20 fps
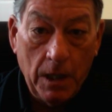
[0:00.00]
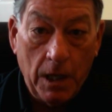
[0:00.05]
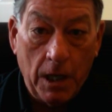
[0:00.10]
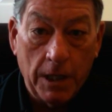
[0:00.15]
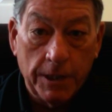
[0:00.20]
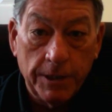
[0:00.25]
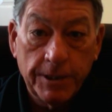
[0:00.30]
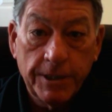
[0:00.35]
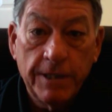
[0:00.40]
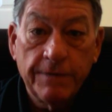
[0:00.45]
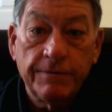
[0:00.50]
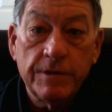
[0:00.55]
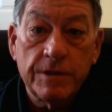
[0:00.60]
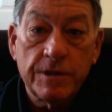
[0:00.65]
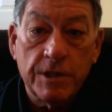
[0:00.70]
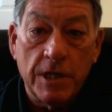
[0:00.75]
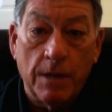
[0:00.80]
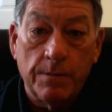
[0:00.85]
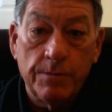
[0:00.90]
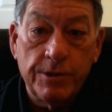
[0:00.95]
on a given
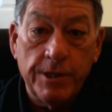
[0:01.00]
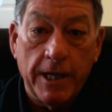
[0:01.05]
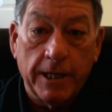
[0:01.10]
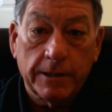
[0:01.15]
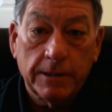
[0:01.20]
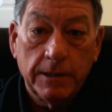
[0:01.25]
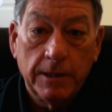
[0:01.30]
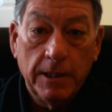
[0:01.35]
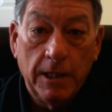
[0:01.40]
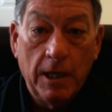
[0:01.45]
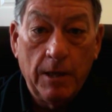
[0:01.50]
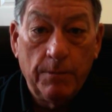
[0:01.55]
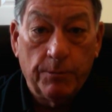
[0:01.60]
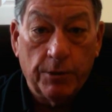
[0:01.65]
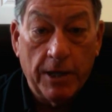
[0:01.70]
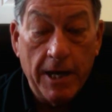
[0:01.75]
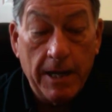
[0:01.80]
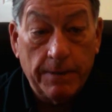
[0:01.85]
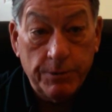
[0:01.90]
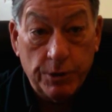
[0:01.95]
subject.
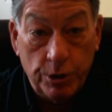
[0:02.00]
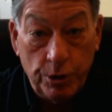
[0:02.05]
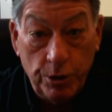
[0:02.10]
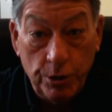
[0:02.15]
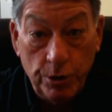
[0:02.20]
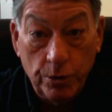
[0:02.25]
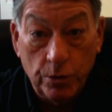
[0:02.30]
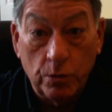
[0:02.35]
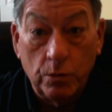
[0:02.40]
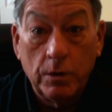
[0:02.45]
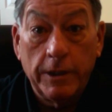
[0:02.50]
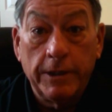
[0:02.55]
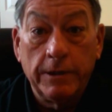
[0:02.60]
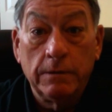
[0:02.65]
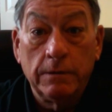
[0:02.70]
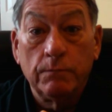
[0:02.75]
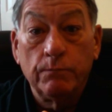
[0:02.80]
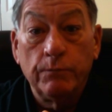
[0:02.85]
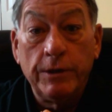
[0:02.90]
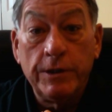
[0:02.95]
Perhaps you,
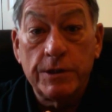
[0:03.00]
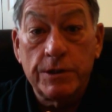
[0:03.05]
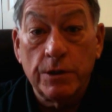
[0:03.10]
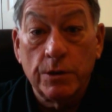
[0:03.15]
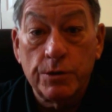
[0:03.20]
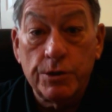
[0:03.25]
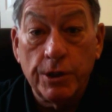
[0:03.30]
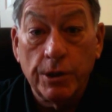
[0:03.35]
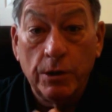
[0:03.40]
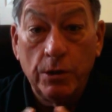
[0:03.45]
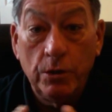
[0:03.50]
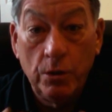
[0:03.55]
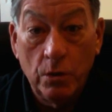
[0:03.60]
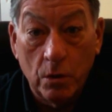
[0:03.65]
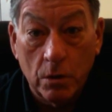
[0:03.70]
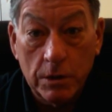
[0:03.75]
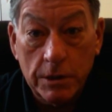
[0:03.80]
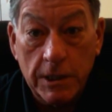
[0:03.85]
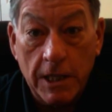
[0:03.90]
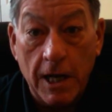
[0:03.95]
in researching
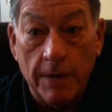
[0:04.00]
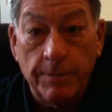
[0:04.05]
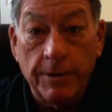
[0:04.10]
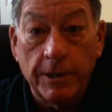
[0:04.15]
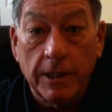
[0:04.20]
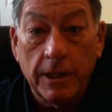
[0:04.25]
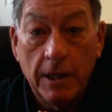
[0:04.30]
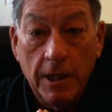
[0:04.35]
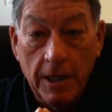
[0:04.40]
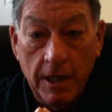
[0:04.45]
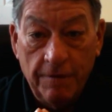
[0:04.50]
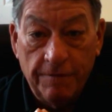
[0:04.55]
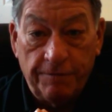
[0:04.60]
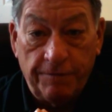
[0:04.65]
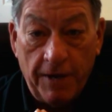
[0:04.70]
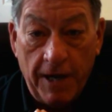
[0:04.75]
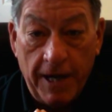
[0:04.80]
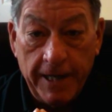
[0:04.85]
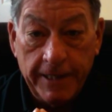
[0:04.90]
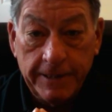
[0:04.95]
your topic,
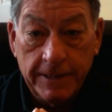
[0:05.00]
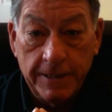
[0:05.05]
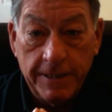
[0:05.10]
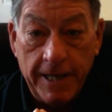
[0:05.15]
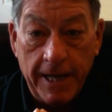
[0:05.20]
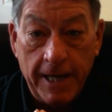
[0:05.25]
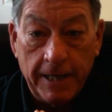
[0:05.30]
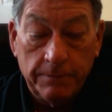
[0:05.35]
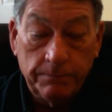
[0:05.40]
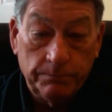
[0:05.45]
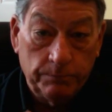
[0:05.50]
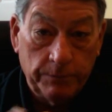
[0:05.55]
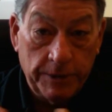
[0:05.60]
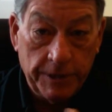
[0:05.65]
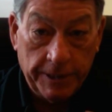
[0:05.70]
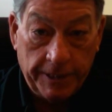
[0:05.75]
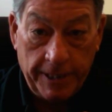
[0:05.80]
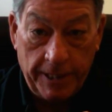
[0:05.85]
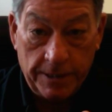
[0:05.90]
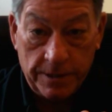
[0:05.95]
find that in
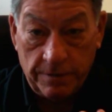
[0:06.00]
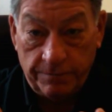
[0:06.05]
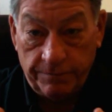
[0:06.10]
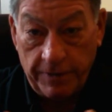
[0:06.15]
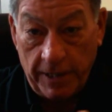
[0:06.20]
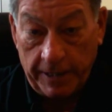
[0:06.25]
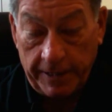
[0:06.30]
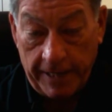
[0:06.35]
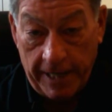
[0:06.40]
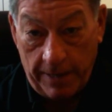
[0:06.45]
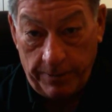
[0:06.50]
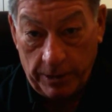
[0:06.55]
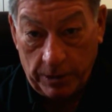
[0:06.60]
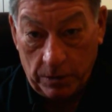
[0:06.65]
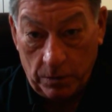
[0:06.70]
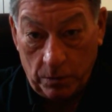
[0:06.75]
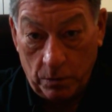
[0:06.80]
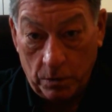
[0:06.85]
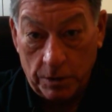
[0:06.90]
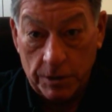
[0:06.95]
the case of
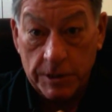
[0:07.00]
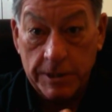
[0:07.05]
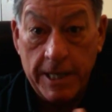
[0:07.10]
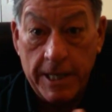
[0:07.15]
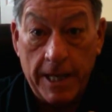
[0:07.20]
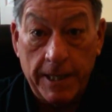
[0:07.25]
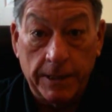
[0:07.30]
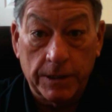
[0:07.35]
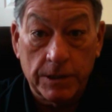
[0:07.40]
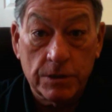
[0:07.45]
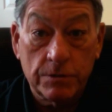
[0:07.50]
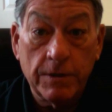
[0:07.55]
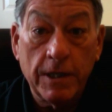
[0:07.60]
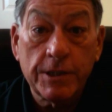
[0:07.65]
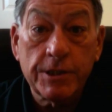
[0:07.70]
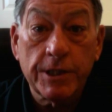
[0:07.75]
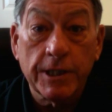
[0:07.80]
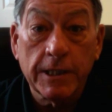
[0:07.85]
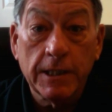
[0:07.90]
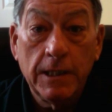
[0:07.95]
dynamic or static
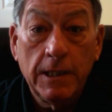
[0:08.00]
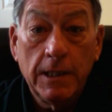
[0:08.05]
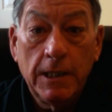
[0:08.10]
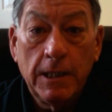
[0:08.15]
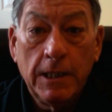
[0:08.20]
stretching,